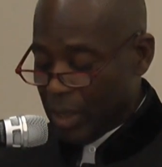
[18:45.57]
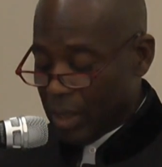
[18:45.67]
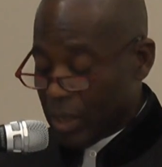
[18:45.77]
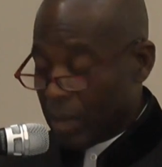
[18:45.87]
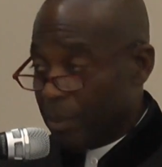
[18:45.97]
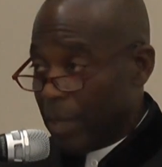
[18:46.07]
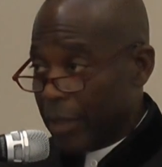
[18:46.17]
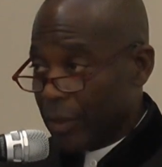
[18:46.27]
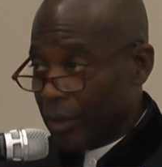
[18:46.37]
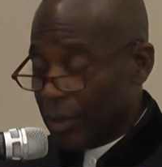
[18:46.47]
that might
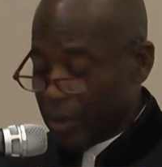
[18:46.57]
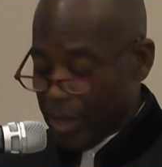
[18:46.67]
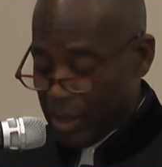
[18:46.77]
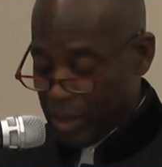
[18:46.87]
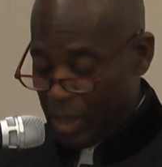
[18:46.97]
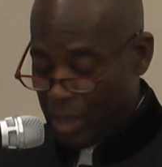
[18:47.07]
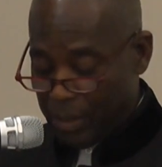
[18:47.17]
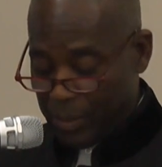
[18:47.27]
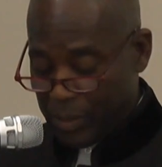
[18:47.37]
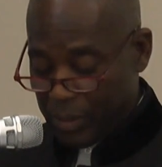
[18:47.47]
occur at
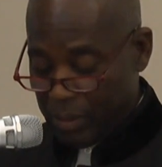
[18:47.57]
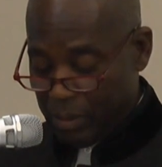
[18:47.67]
times,